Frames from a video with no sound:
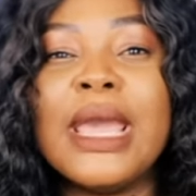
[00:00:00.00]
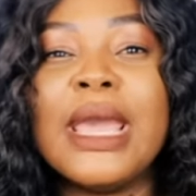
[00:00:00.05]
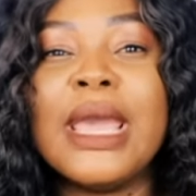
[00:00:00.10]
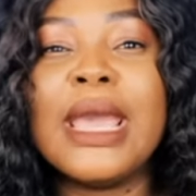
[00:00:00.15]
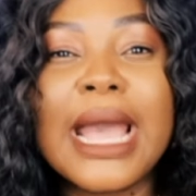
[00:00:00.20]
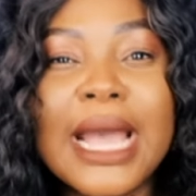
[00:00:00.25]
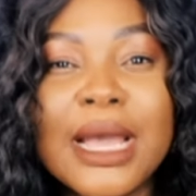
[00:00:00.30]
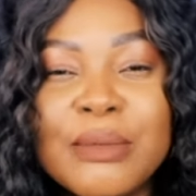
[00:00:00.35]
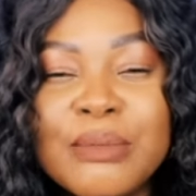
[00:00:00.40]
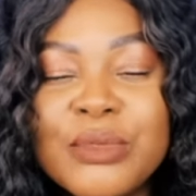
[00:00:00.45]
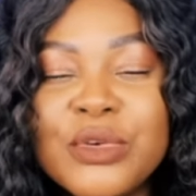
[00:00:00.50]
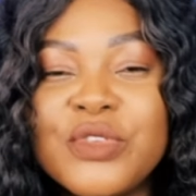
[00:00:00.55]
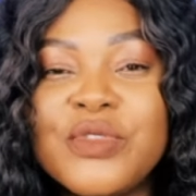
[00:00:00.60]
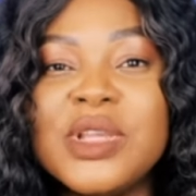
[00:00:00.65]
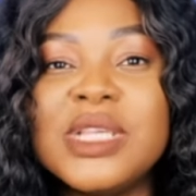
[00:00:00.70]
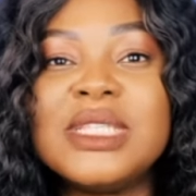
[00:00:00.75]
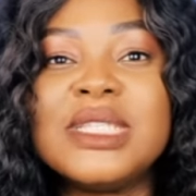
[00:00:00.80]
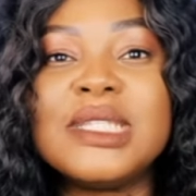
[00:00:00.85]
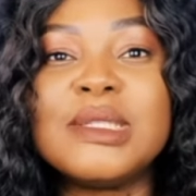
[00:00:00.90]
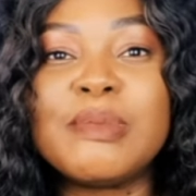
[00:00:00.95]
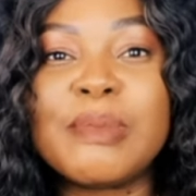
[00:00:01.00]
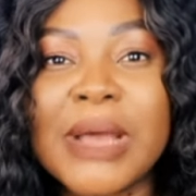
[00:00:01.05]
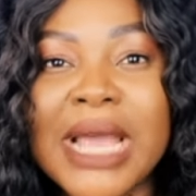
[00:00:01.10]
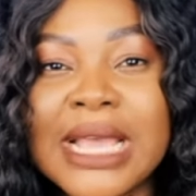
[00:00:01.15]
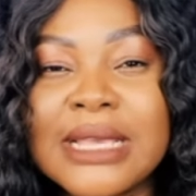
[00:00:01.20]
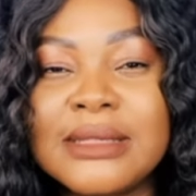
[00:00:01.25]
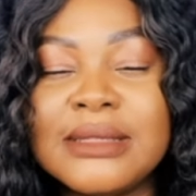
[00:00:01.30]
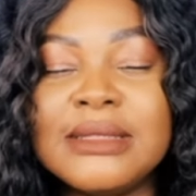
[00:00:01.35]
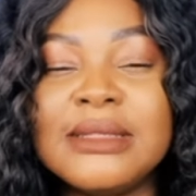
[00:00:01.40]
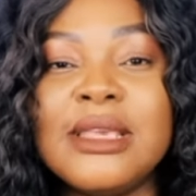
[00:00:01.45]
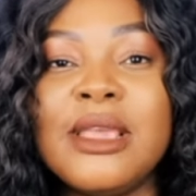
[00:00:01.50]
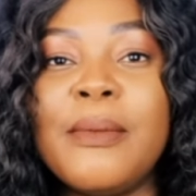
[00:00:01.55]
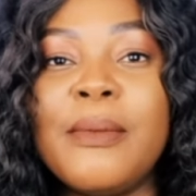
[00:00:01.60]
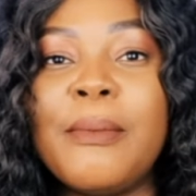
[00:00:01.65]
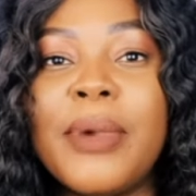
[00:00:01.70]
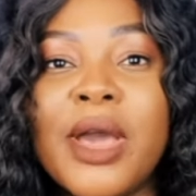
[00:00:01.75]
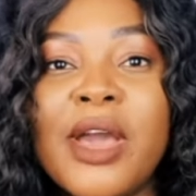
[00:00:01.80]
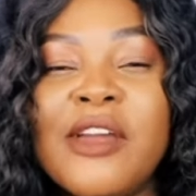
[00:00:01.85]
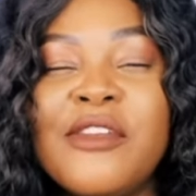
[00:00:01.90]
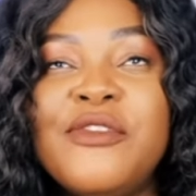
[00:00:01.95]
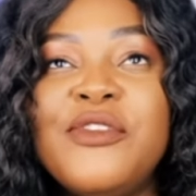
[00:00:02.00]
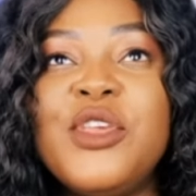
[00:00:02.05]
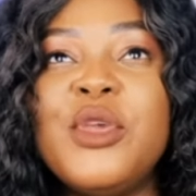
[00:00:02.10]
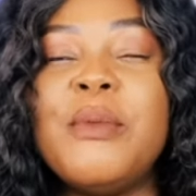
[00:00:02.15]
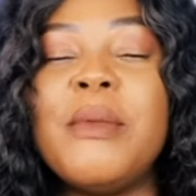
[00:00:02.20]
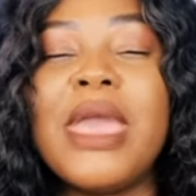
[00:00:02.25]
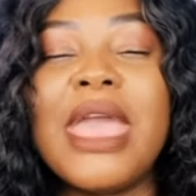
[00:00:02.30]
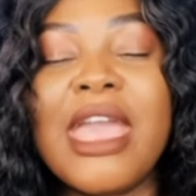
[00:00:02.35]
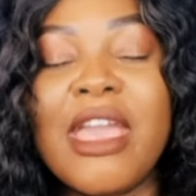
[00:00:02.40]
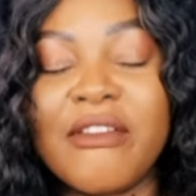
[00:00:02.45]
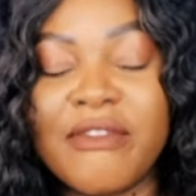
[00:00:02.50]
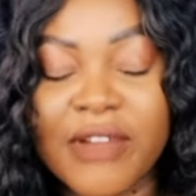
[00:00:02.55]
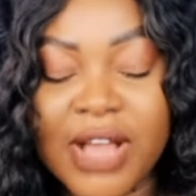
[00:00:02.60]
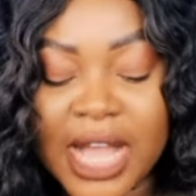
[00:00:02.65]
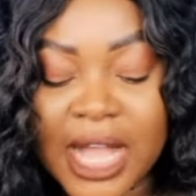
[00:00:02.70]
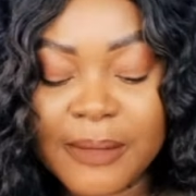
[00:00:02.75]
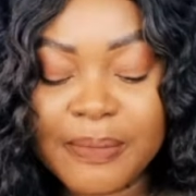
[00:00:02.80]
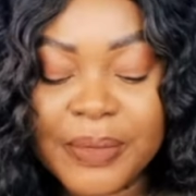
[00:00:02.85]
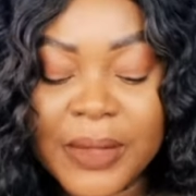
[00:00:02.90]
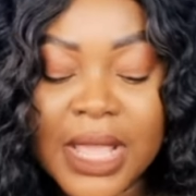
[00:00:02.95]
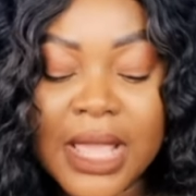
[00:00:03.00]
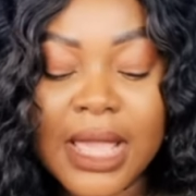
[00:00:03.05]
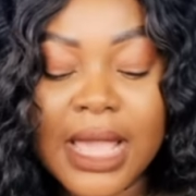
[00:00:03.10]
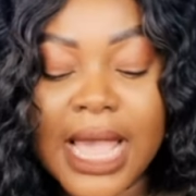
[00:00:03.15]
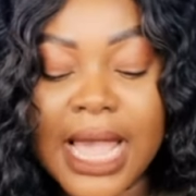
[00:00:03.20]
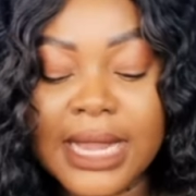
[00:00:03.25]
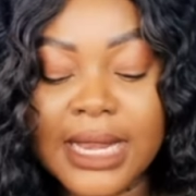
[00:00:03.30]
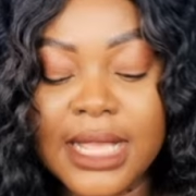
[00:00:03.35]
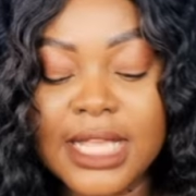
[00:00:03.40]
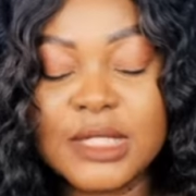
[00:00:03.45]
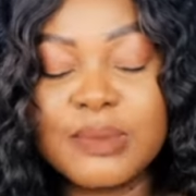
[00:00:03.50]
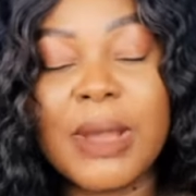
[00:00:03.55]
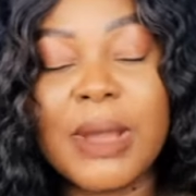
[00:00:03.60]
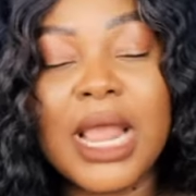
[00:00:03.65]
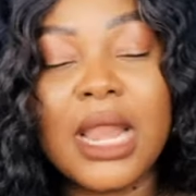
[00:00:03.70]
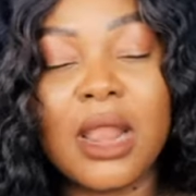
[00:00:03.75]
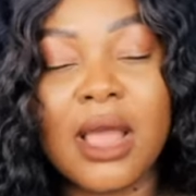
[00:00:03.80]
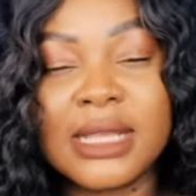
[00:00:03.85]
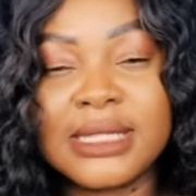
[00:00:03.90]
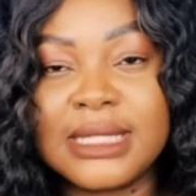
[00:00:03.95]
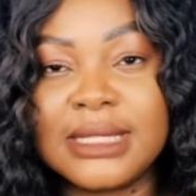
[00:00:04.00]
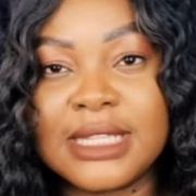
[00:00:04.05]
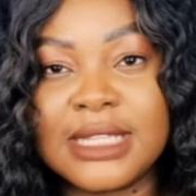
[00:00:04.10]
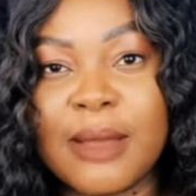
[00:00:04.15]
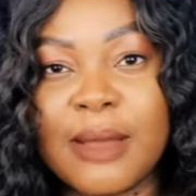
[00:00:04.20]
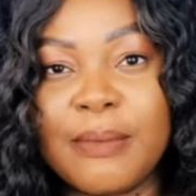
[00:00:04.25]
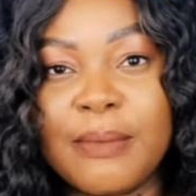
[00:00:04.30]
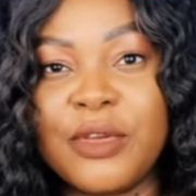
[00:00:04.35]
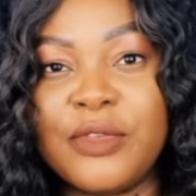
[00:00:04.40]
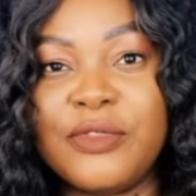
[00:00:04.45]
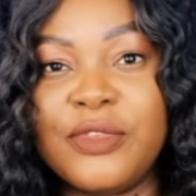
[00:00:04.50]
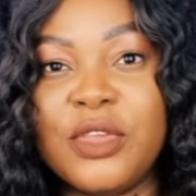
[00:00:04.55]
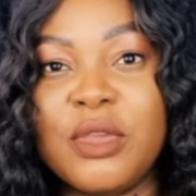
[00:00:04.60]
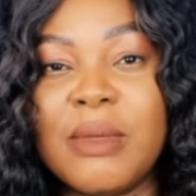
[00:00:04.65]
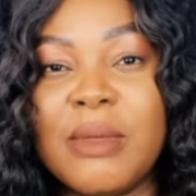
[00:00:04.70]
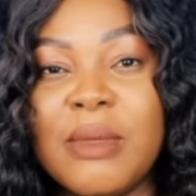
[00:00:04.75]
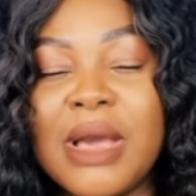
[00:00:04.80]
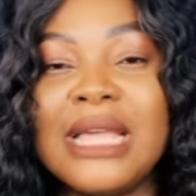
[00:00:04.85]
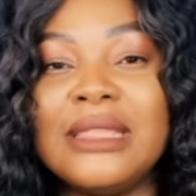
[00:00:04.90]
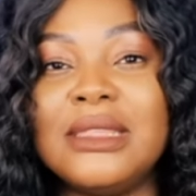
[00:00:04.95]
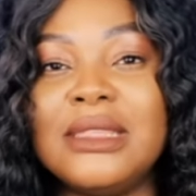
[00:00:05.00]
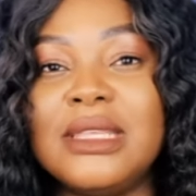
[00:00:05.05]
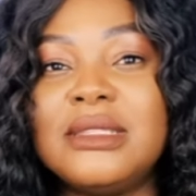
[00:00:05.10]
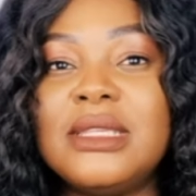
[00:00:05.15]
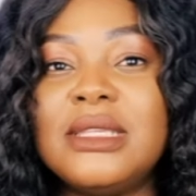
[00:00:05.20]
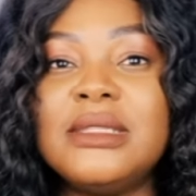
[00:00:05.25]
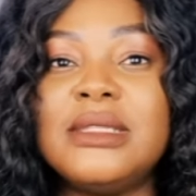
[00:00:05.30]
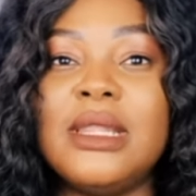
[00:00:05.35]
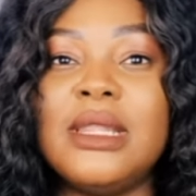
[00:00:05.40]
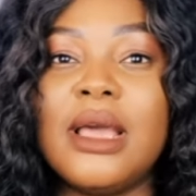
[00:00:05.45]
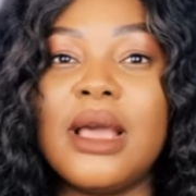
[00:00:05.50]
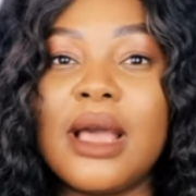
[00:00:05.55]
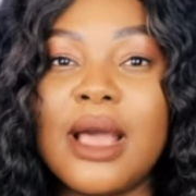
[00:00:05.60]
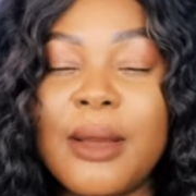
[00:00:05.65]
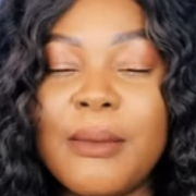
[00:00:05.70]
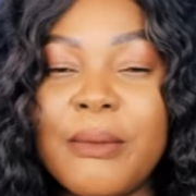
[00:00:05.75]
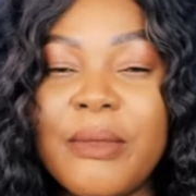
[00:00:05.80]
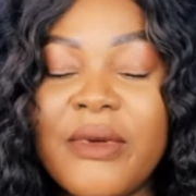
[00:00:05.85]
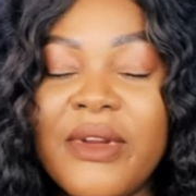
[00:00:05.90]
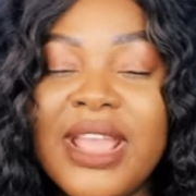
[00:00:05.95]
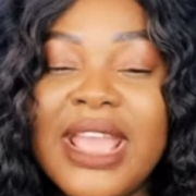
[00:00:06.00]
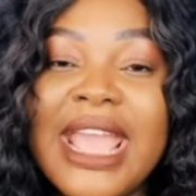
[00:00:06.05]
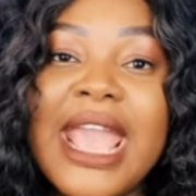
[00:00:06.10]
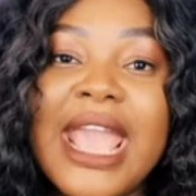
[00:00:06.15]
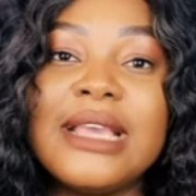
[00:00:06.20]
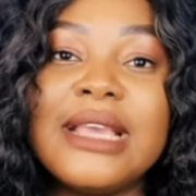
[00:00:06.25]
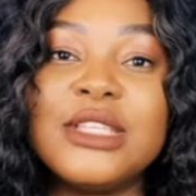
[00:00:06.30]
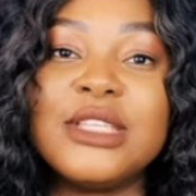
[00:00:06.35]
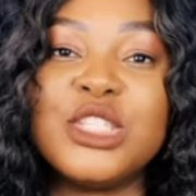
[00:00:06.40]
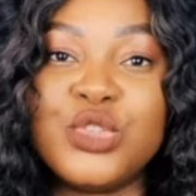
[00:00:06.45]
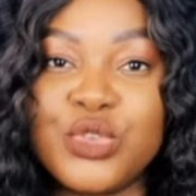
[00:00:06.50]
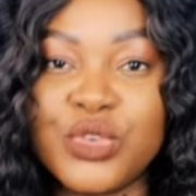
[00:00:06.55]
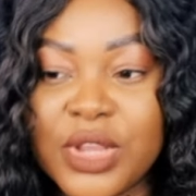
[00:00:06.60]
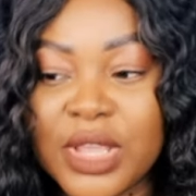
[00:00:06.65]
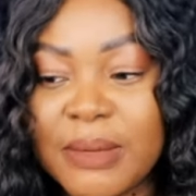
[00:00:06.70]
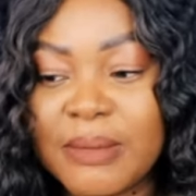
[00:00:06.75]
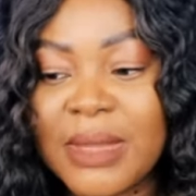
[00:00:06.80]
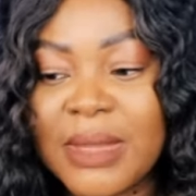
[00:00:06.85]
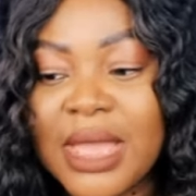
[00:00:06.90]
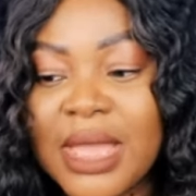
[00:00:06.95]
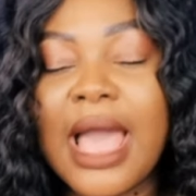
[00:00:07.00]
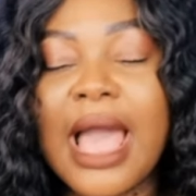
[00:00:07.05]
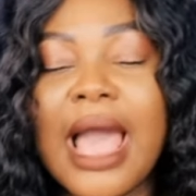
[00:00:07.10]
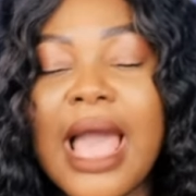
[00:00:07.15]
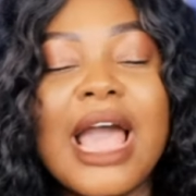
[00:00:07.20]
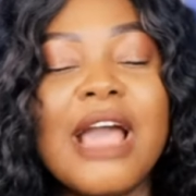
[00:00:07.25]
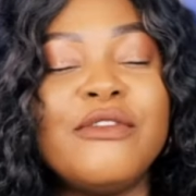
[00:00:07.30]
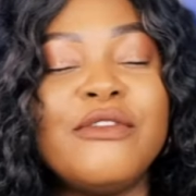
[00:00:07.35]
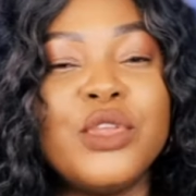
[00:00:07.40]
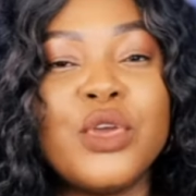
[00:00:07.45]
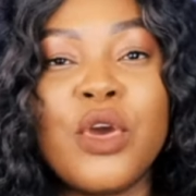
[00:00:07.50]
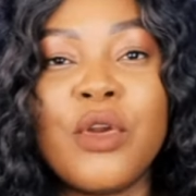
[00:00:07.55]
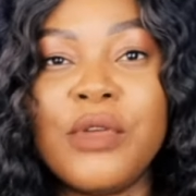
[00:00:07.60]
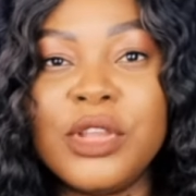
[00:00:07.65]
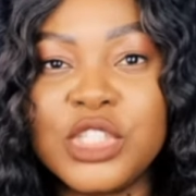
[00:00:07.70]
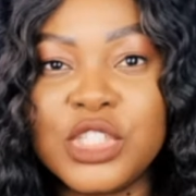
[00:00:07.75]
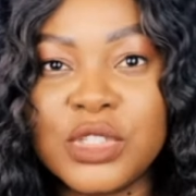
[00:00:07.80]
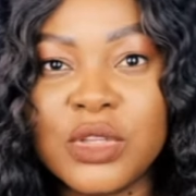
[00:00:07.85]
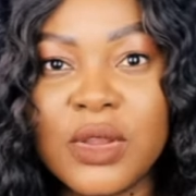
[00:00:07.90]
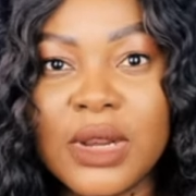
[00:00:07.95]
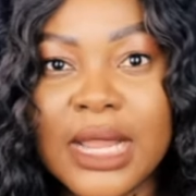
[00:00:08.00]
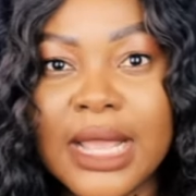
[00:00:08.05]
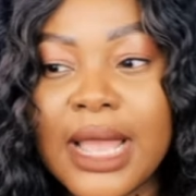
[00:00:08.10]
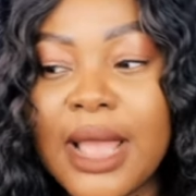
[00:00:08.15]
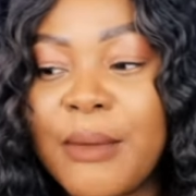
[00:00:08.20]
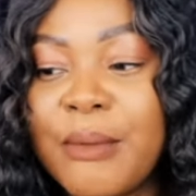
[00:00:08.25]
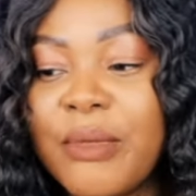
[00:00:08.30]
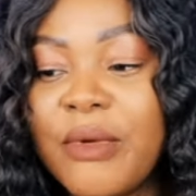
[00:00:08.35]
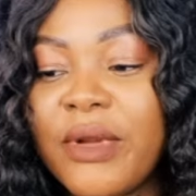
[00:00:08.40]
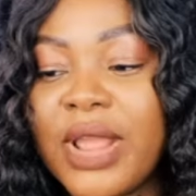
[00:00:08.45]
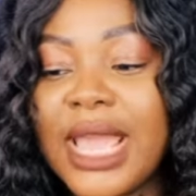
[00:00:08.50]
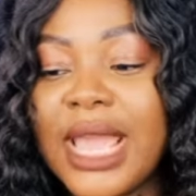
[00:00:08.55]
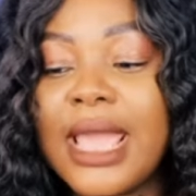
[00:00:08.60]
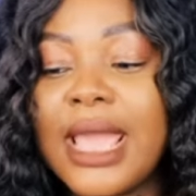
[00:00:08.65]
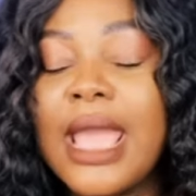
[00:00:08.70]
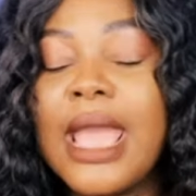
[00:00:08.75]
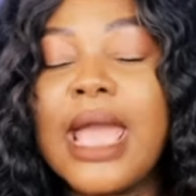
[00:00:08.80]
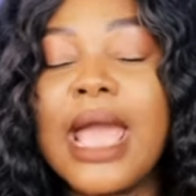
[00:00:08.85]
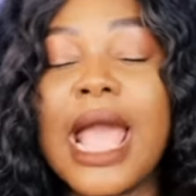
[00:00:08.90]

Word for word: ambery spicy perfume ever, and it's by L'Artisan Parfumeur, and this is L'Ambre Extrême. I have the original L'Ambre.